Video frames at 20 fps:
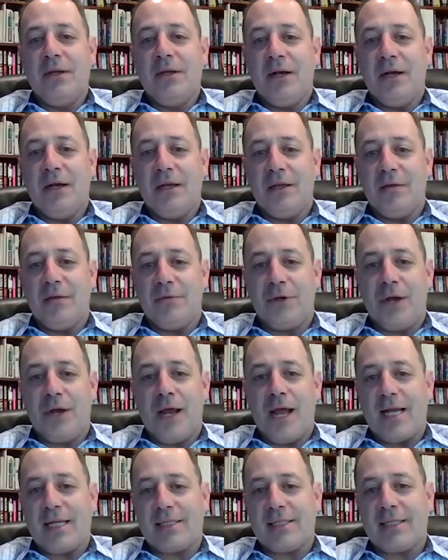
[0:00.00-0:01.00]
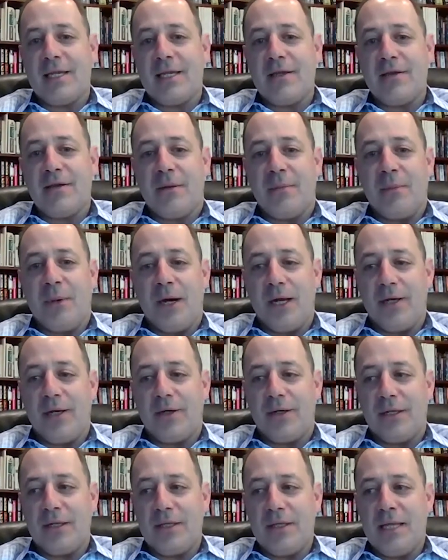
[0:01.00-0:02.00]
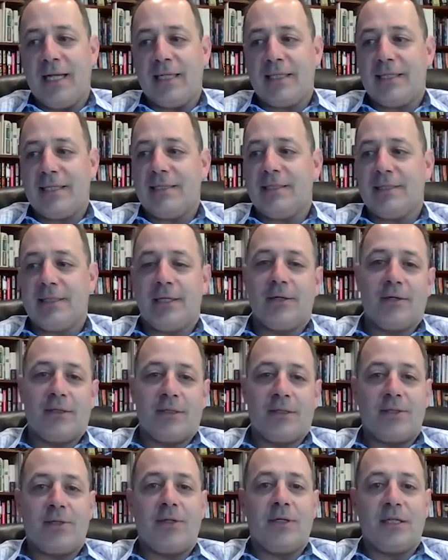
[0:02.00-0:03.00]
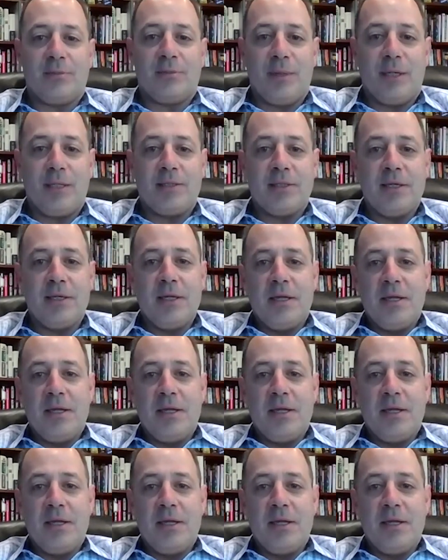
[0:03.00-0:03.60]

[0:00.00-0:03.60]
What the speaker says: If you're asking a buyer to not consider it a certain expense,